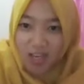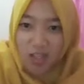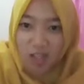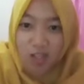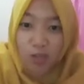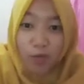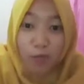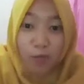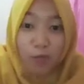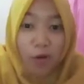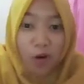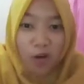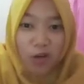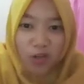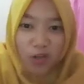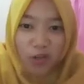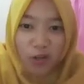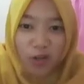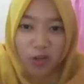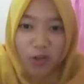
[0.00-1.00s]
the
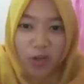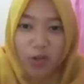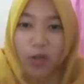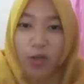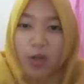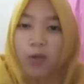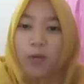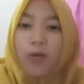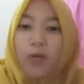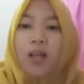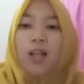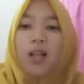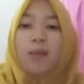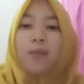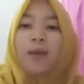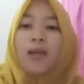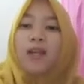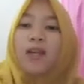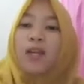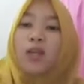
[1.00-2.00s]
photo will
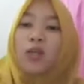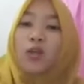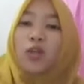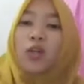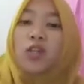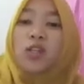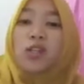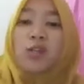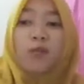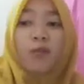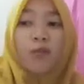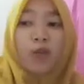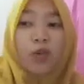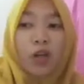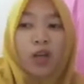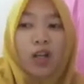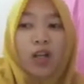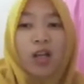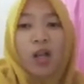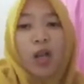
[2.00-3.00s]
be
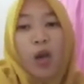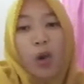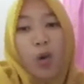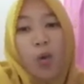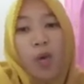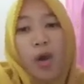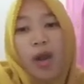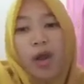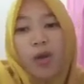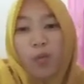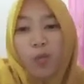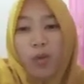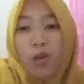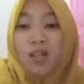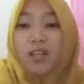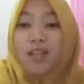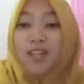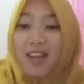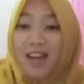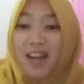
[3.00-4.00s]
useful when
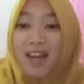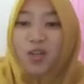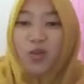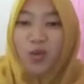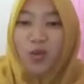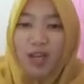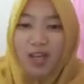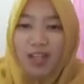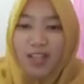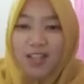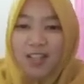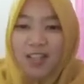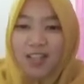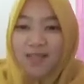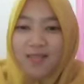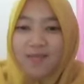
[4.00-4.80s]
we graduate.